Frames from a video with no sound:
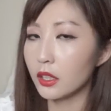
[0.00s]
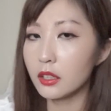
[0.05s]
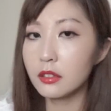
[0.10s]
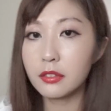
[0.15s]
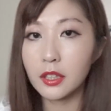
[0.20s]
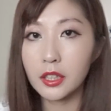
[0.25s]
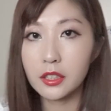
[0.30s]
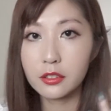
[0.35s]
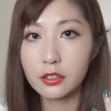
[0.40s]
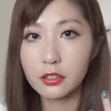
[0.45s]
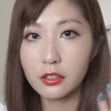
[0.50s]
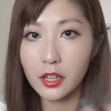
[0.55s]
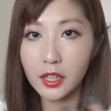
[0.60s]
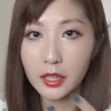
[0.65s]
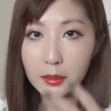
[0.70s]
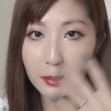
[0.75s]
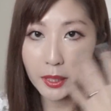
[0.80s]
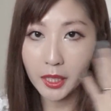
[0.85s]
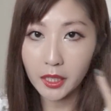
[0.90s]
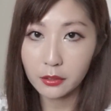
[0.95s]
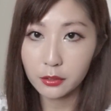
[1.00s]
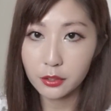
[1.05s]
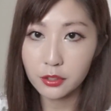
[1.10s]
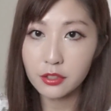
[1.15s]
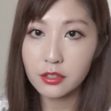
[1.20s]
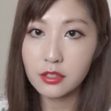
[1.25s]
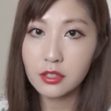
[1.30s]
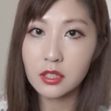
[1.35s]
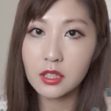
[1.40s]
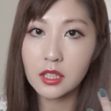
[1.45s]
lot of under eye
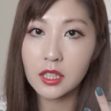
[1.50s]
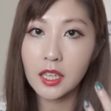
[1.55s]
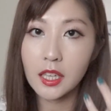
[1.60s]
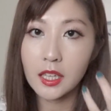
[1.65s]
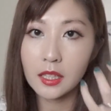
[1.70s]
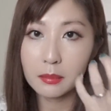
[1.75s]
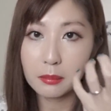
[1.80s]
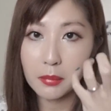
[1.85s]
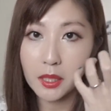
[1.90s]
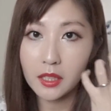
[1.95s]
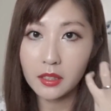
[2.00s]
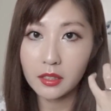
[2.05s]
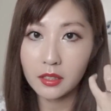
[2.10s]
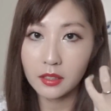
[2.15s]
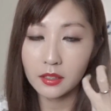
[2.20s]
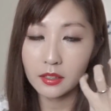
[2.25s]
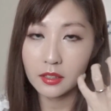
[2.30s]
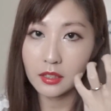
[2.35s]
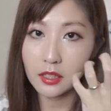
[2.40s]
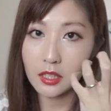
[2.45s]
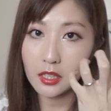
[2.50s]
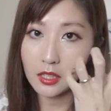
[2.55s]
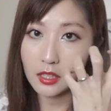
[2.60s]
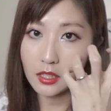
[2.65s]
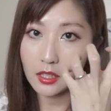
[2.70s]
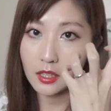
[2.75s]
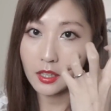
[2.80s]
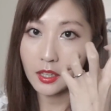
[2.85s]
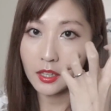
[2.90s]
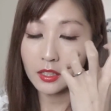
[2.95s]
powders can make
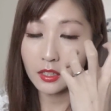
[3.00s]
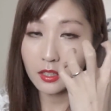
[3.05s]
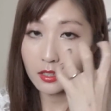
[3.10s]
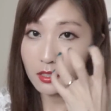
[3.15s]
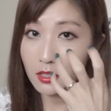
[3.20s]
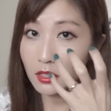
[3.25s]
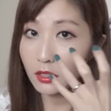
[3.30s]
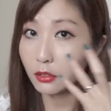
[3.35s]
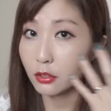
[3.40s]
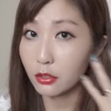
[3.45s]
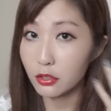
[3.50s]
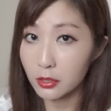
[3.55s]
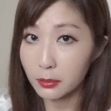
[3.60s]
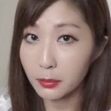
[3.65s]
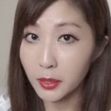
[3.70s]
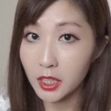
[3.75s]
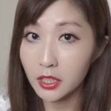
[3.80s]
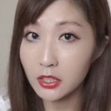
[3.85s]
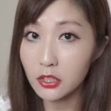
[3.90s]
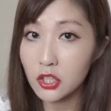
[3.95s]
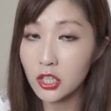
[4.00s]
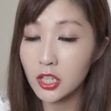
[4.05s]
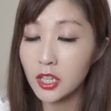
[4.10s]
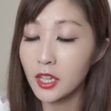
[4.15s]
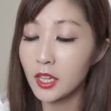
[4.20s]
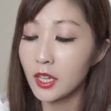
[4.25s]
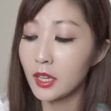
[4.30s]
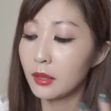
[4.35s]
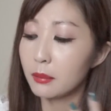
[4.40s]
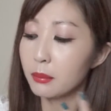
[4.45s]
the concealer smudge,
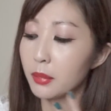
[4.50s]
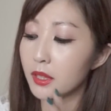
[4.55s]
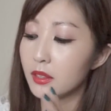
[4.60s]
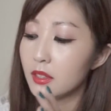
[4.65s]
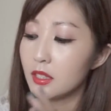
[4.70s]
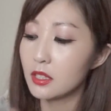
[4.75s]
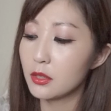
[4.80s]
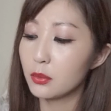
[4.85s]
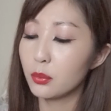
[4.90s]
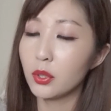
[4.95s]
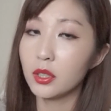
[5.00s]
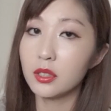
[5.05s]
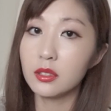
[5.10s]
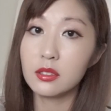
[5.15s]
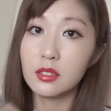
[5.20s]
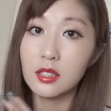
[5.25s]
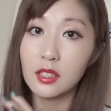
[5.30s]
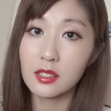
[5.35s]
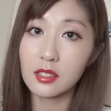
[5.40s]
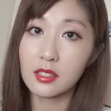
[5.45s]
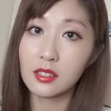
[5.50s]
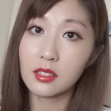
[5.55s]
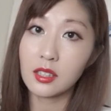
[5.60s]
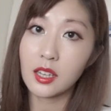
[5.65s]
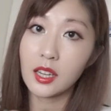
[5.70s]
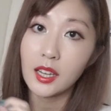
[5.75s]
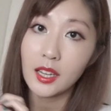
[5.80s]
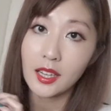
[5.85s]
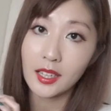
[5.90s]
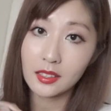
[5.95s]
but this one doesn't
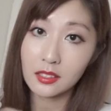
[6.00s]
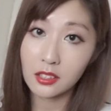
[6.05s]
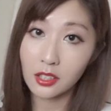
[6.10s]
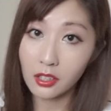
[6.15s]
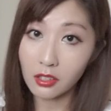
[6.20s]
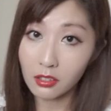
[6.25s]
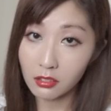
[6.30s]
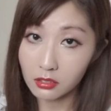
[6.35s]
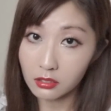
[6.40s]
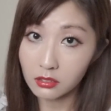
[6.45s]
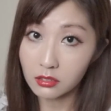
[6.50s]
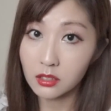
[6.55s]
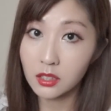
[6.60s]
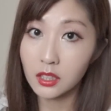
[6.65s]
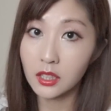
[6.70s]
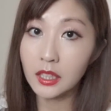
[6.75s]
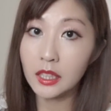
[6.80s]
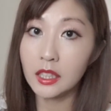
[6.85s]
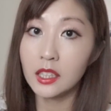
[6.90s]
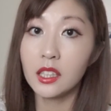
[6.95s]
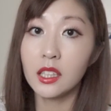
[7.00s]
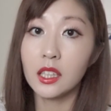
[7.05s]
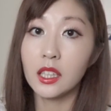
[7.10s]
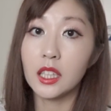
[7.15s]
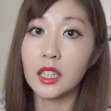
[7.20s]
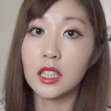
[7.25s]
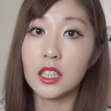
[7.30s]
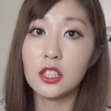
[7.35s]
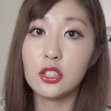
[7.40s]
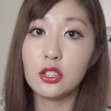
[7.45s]
at all.
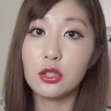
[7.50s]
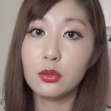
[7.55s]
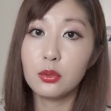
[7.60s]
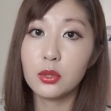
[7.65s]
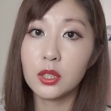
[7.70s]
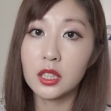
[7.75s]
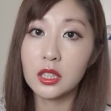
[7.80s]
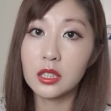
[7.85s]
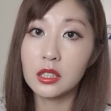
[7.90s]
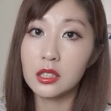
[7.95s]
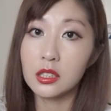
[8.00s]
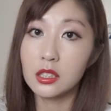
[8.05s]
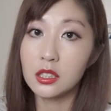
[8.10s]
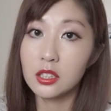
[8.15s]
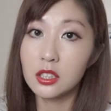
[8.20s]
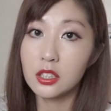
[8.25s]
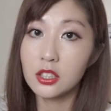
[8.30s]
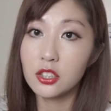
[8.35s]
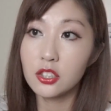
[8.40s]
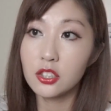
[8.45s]
Like, you can